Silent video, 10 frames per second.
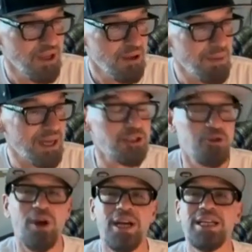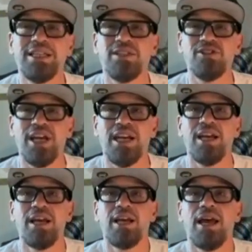Mediterranean descent,
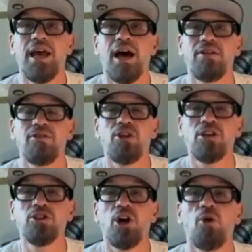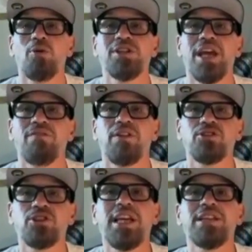doesn't always have,
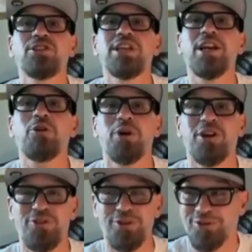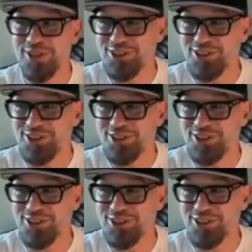she had a quick fuse, let's